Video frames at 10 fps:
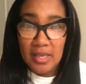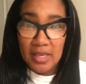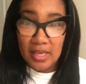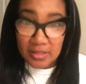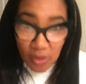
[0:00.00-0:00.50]

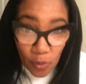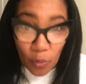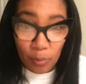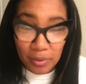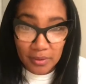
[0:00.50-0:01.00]
It's
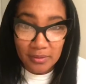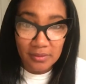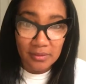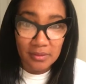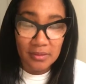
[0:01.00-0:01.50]
hope.
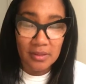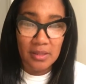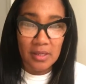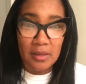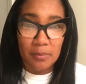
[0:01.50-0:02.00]

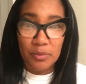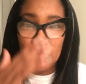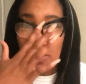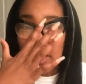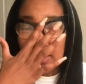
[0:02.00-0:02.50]
But
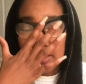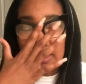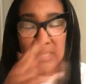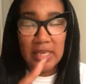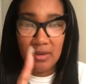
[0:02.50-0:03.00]
you have to
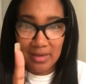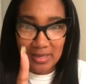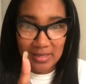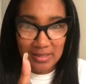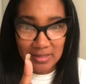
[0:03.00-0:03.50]
take care of
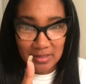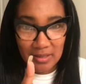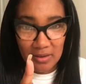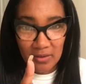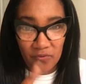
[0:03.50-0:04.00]
it
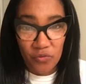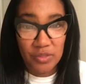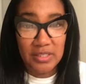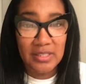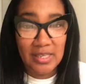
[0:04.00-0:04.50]
for it
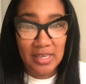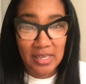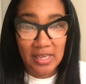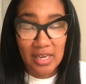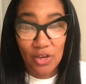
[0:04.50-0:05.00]
to
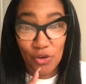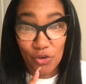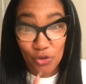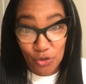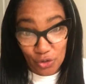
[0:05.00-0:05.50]
take care of
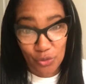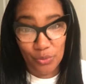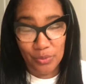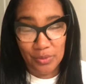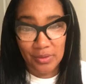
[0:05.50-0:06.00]
you
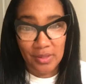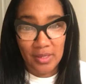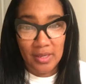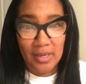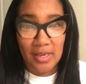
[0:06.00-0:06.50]

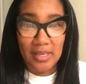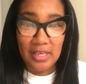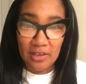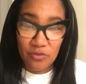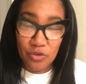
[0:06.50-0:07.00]
and
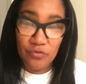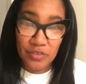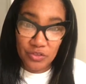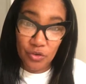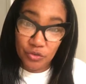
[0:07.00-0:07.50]
give you the
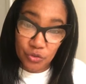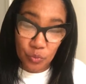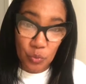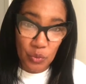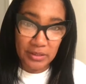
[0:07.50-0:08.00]
results you
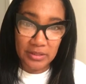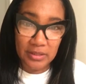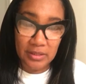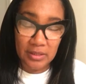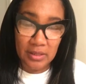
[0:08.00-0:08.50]
want.
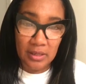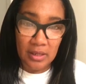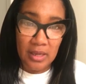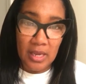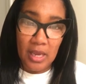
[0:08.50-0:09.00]

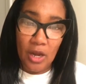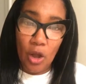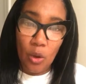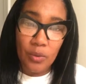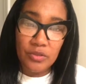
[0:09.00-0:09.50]
And
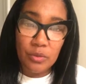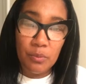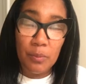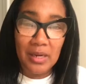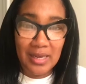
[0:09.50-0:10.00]
always
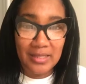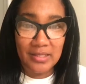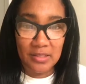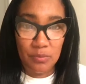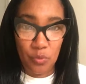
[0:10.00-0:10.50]
remember, less
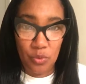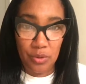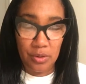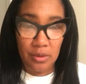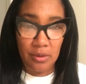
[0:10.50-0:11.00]
is more.
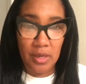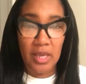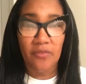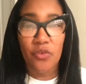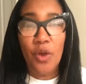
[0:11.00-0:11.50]

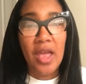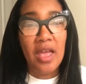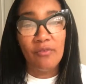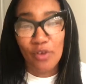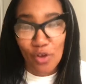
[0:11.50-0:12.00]
If you
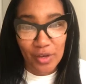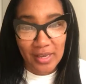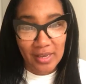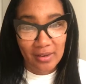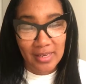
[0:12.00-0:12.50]
have long
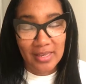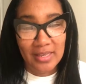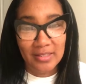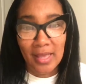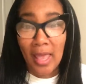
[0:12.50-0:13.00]
hair,
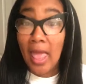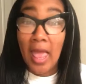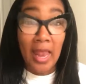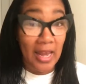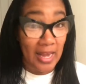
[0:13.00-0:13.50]
ladies,
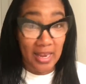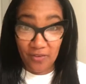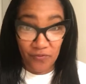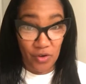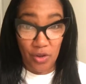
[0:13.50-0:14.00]
let it
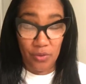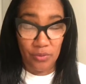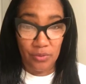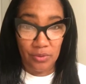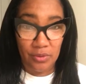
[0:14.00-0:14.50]
flow.
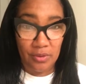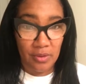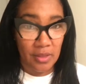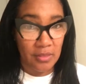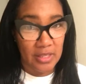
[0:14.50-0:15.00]

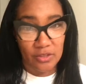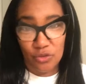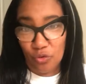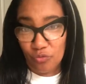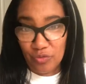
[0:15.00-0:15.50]
There's
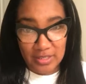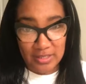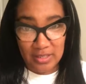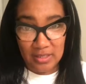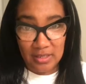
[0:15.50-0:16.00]
no reason